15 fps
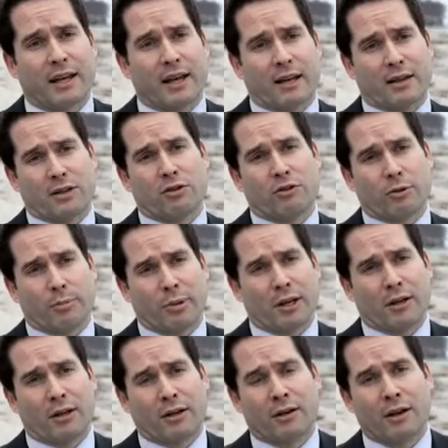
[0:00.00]
their
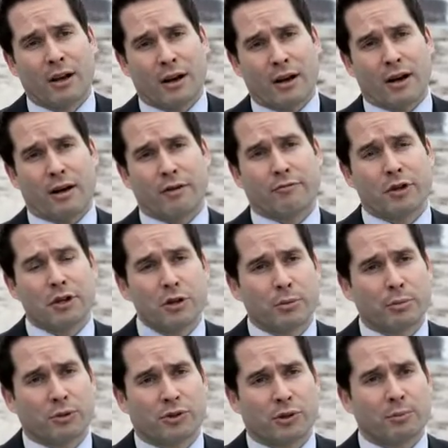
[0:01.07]
European
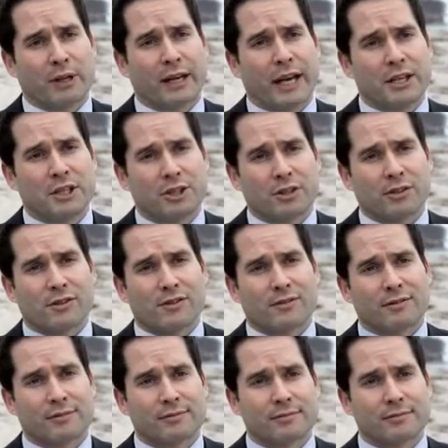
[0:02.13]
renewables obligations.